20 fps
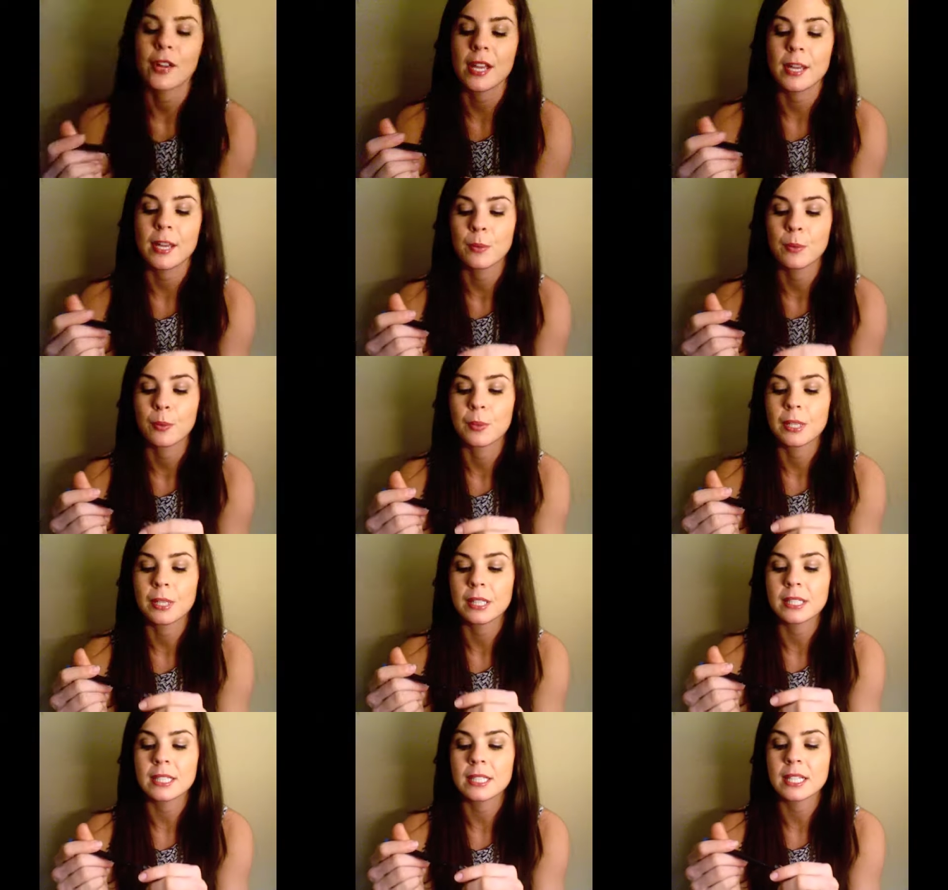it
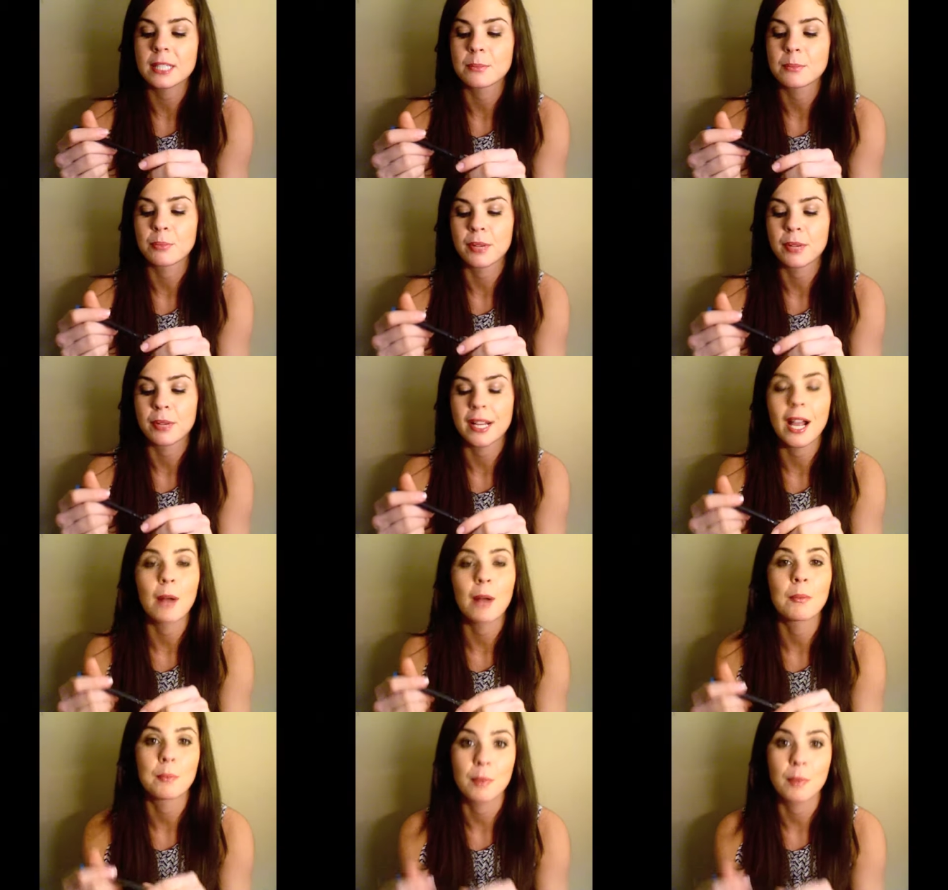really does bring
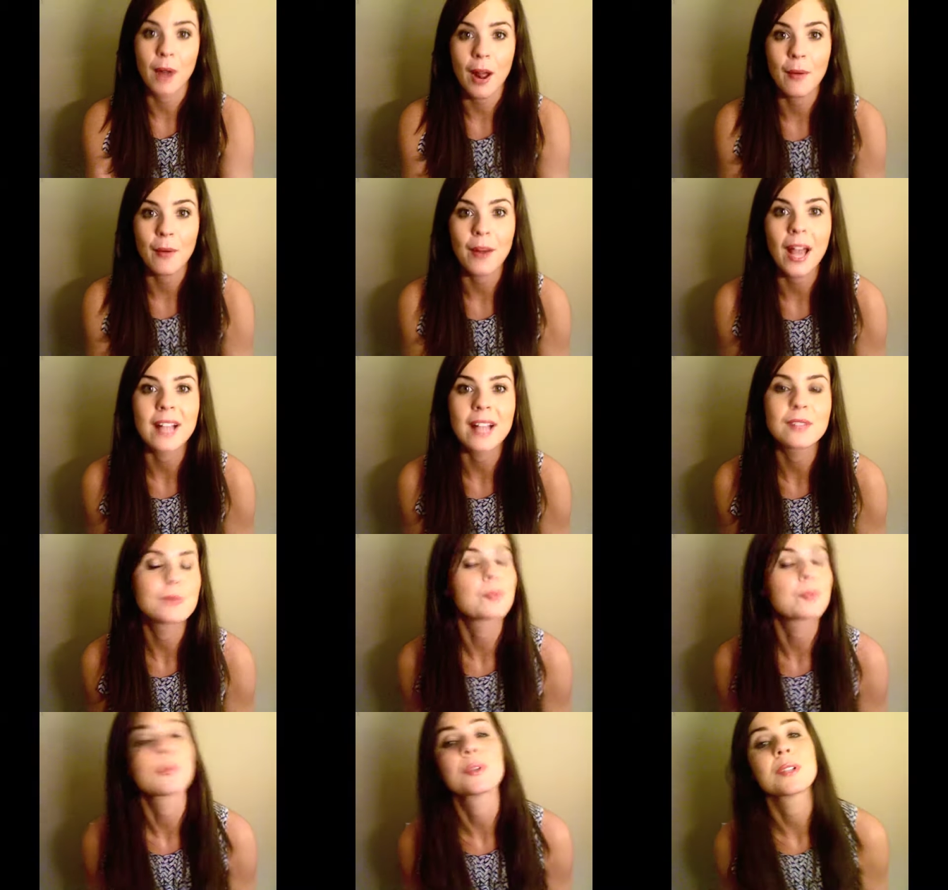out brown eyes
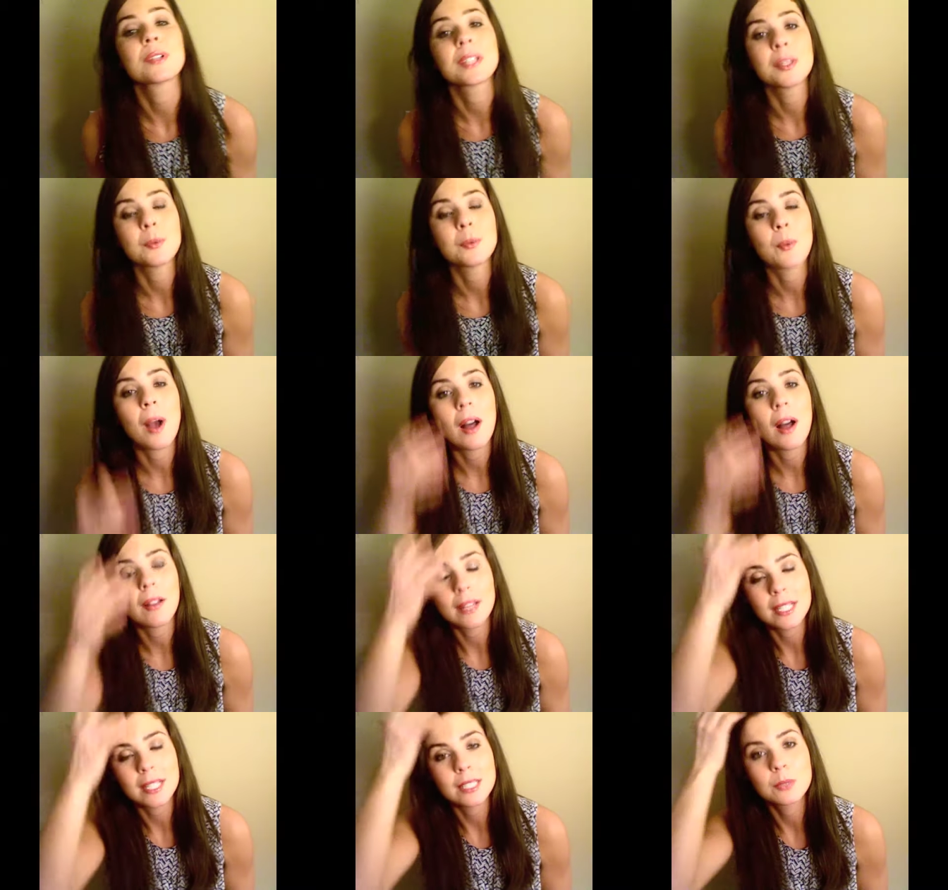really well.
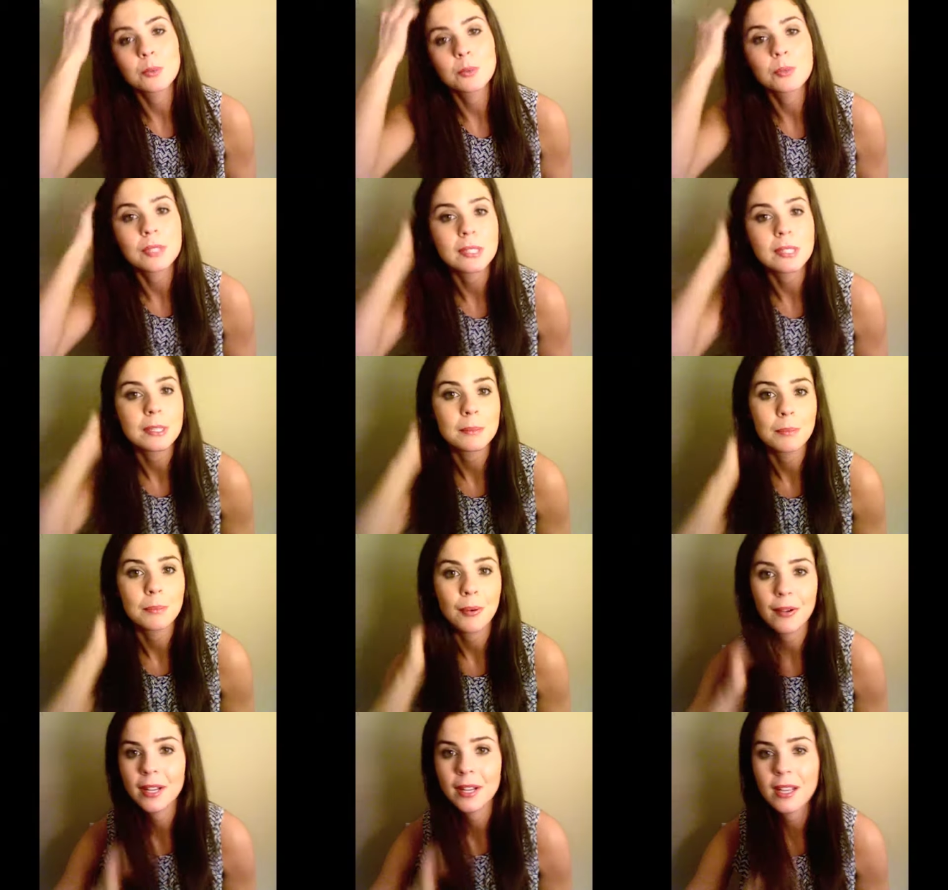Like, it's really
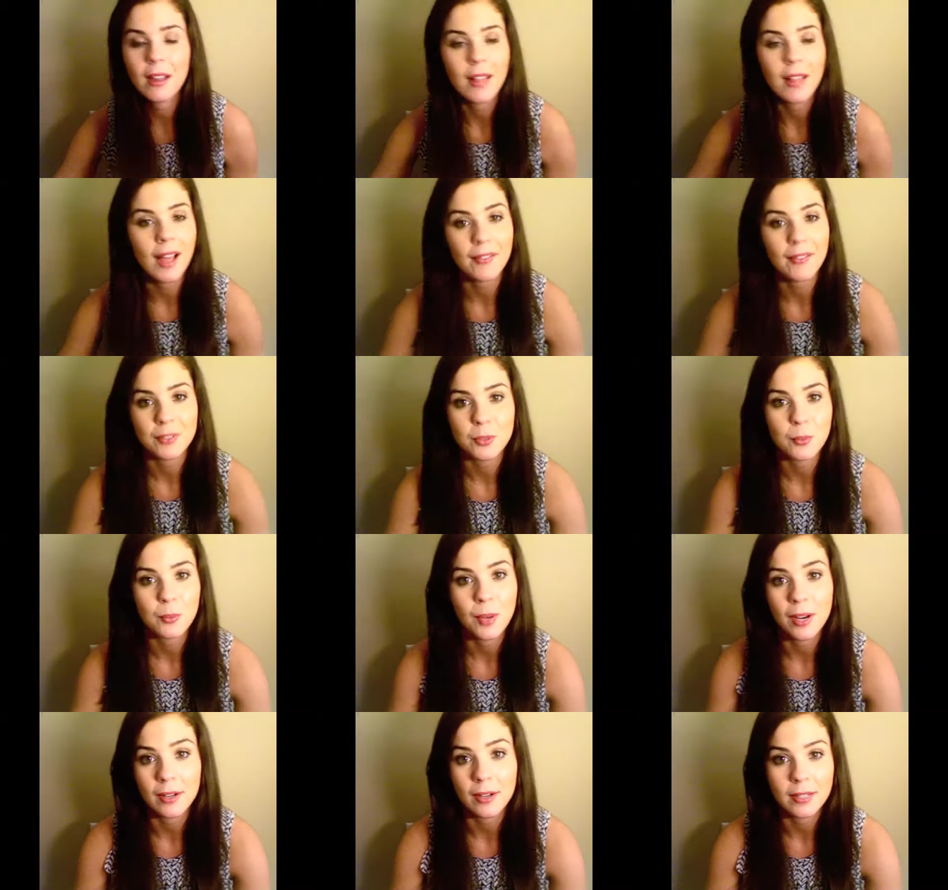pretty. I'll have to
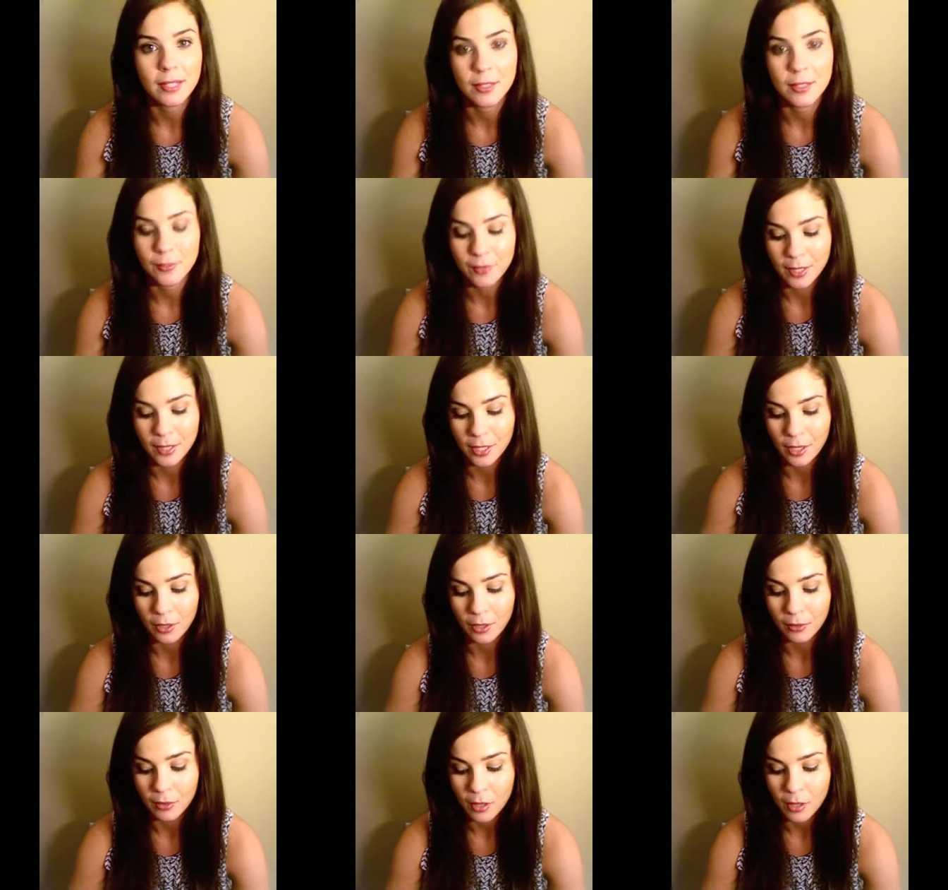wear it in a
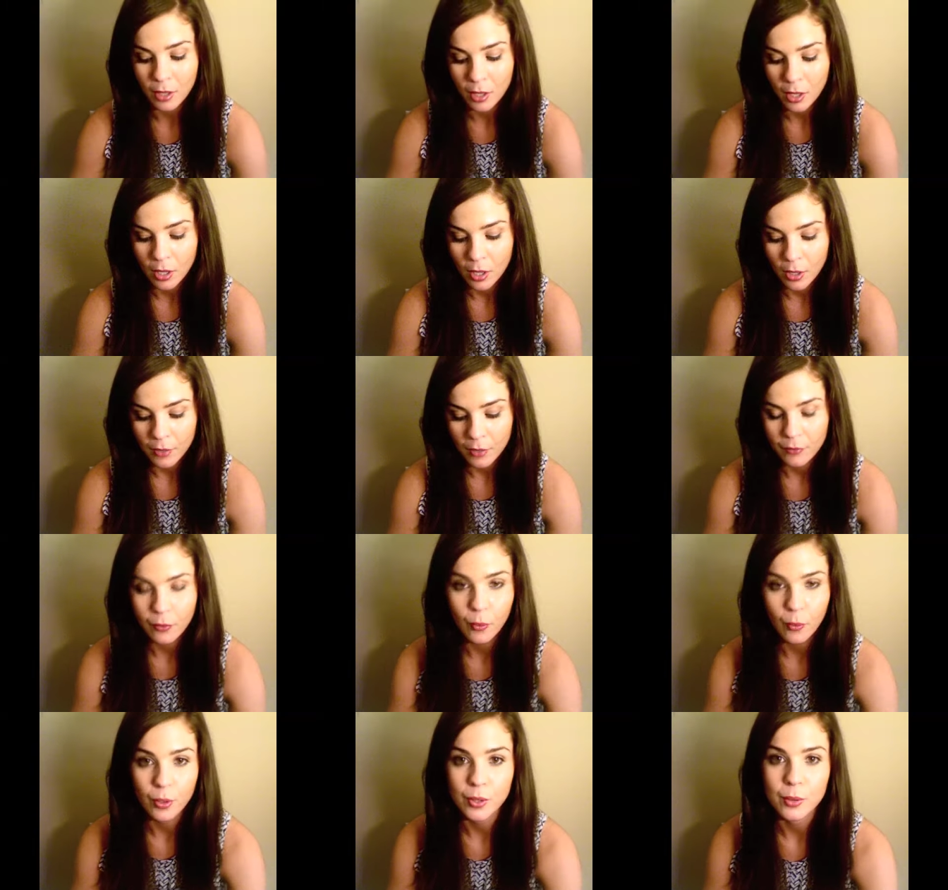video
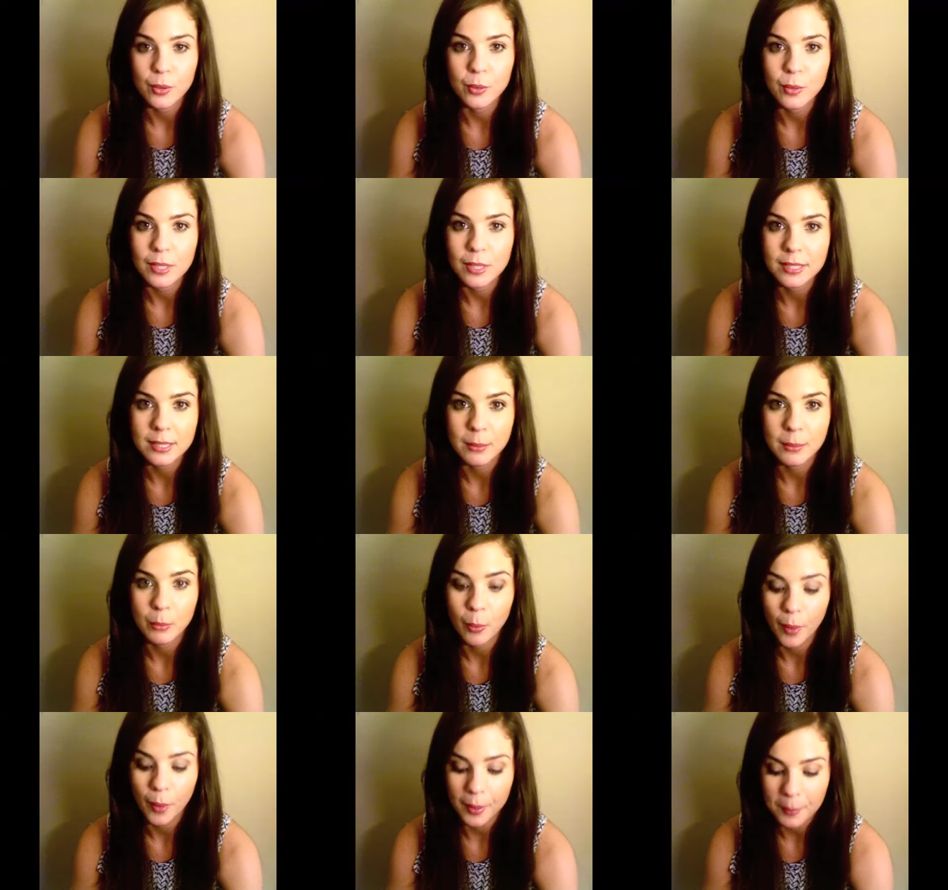for you at some
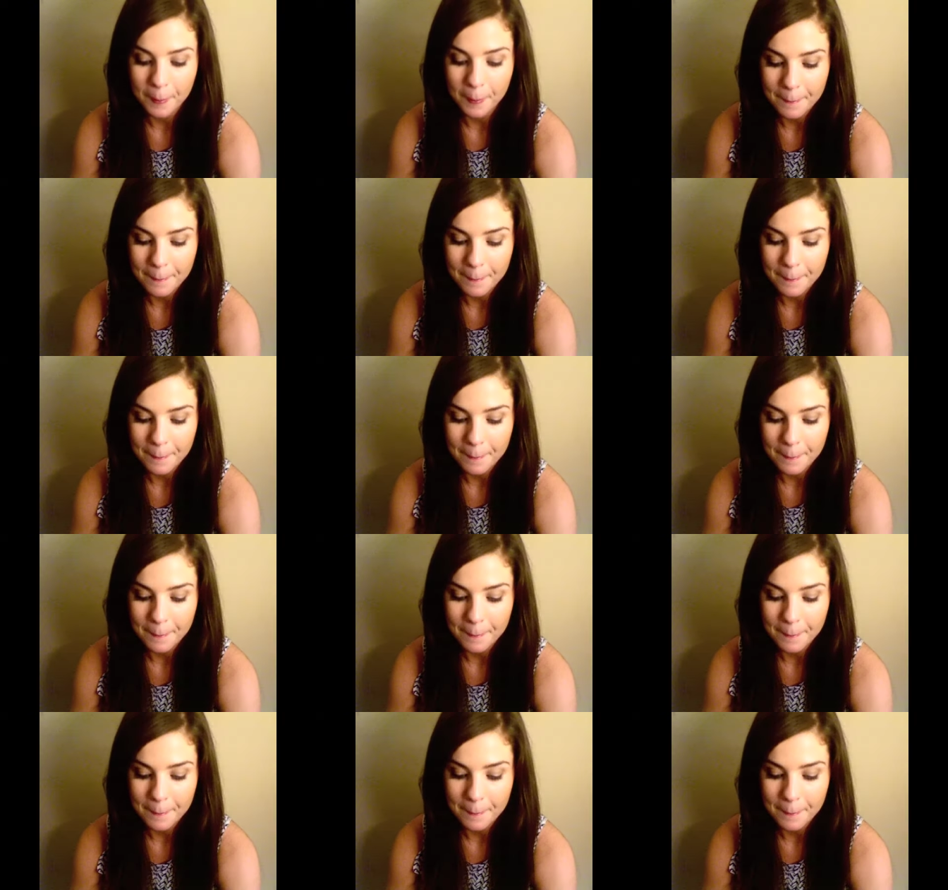point.